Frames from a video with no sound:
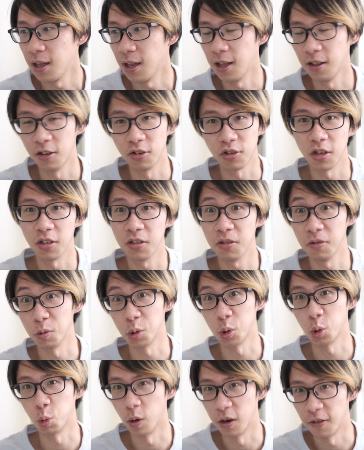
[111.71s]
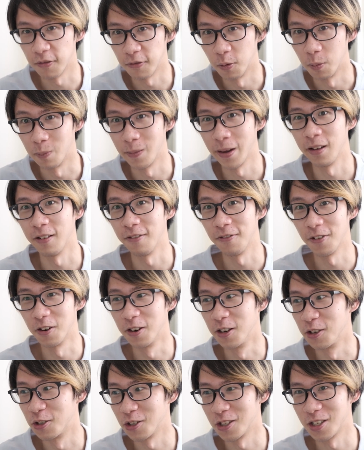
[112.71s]
And there's also a square format if you're
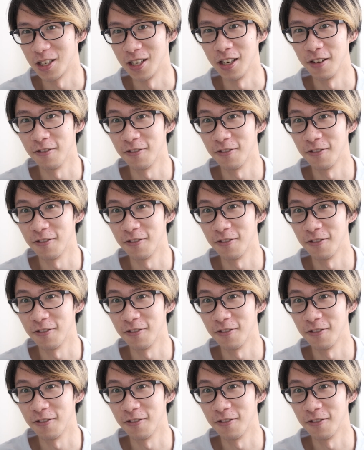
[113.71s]
interested,